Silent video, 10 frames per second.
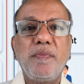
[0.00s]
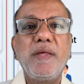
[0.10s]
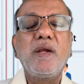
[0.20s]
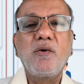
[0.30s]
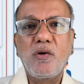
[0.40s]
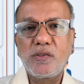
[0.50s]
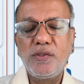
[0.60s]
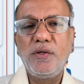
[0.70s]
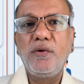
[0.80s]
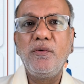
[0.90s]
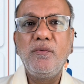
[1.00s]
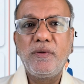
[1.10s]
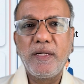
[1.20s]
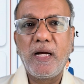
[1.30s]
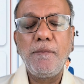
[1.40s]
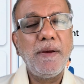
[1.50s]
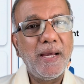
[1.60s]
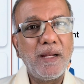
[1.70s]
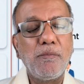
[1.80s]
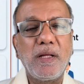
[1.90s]
They're costing you time
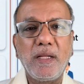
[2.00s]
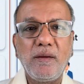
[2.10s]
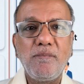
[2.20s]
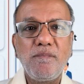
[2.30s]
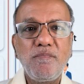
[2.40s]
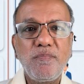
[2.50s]
and money.